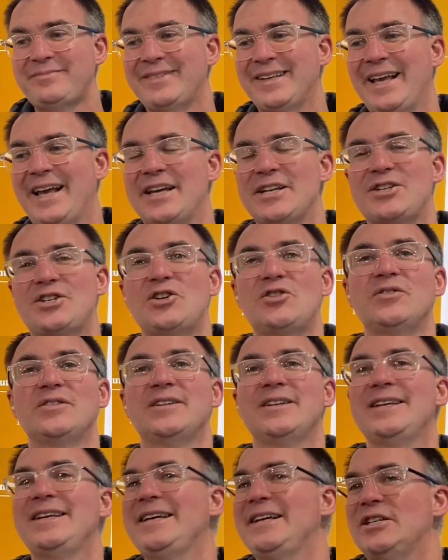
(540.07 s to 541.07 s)
it still
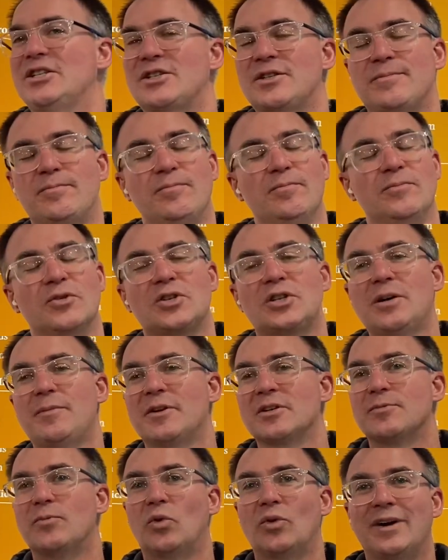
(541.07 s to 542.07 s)
needs so much
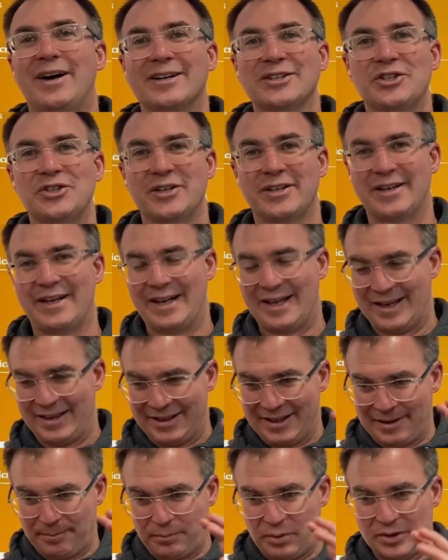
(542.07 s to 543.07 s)
more oxygen that
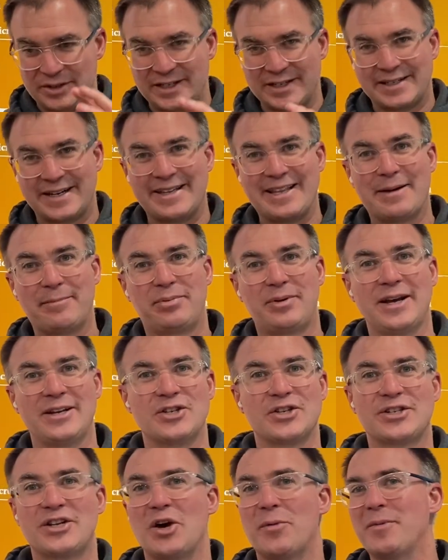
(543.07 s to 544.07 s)
it puts inside that plant just
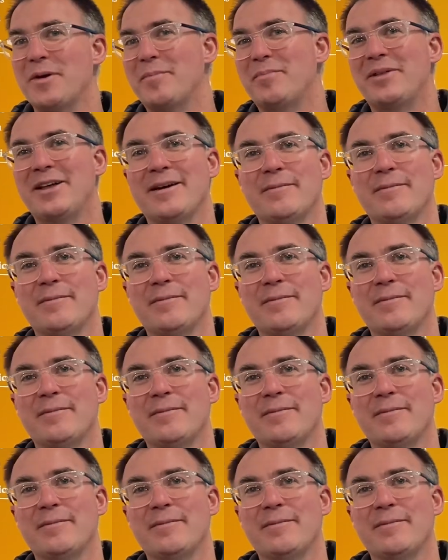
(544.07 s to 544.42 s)
to help that plant